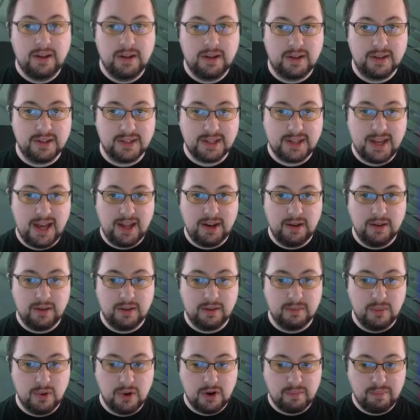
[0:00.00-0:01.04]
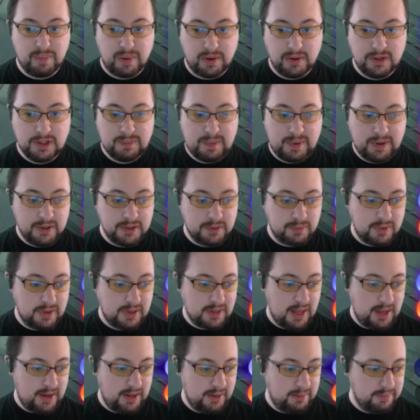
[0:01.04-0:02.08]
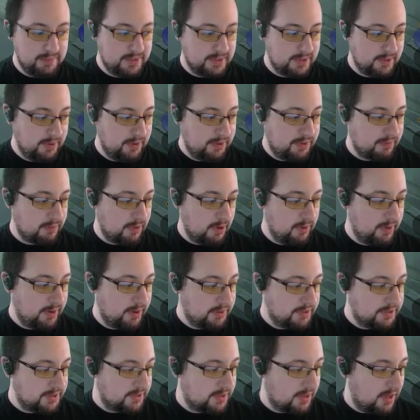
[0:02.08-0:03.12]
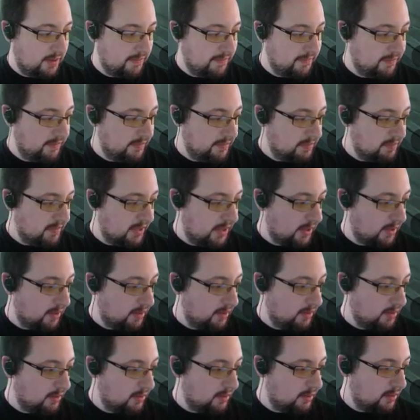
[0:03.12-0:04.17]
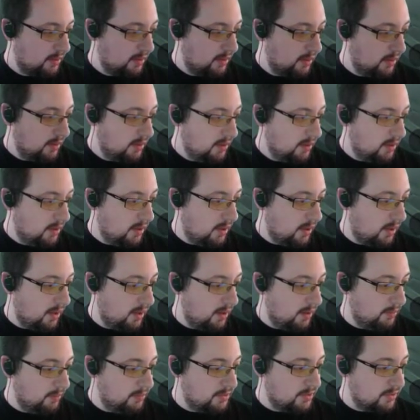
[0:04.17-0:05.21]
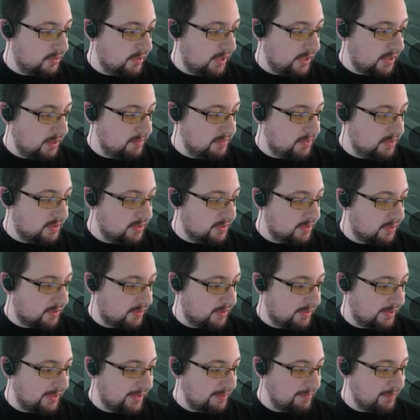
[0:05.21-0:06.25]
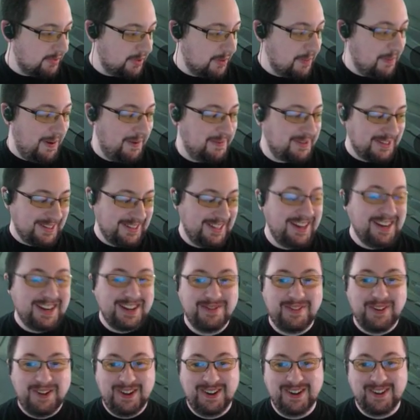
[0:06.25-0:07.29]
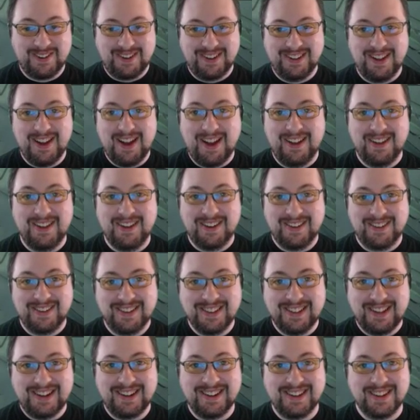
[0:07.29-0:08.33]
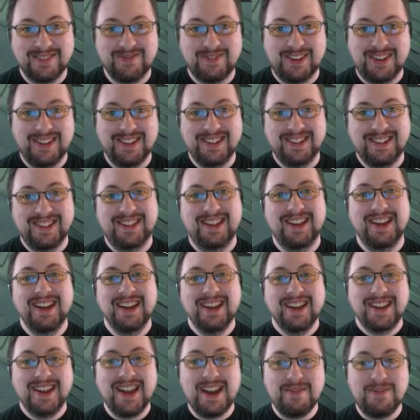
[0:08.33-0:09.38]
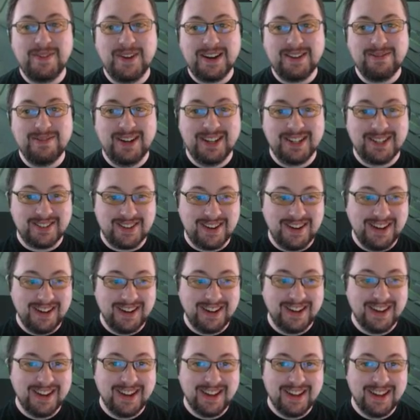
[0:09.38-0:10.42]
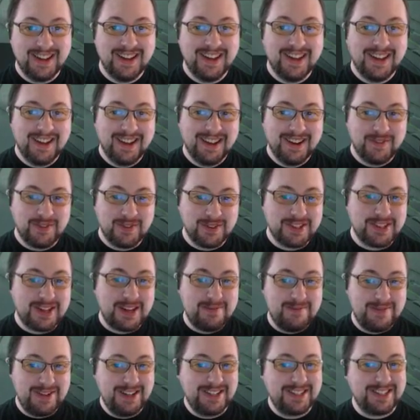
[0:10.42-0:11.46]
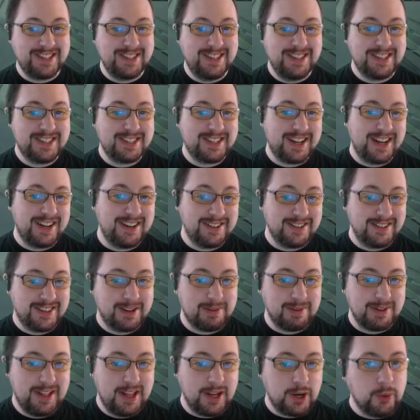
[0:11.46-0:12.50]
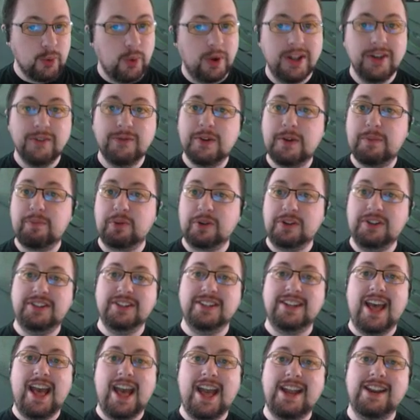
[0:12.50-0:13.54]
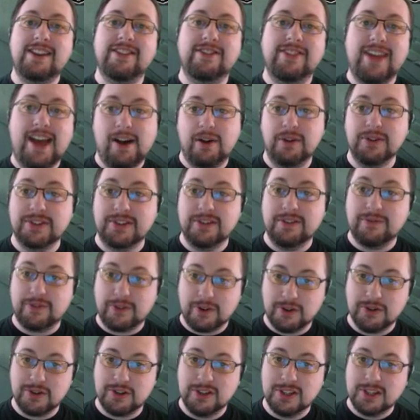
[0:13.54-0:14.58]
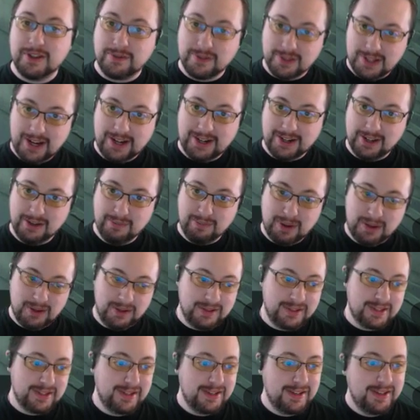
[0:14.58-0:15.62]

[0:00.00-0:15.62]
because again, the more burn spells we get him to throw at our stuff, the better. Would you like him to discard lightning bolt or a lightning bolt or a lightning bolt? Yeah, pretty much, right? For some reason, this standard, they were like, what if we printed 8,000 versions of lightning bolt?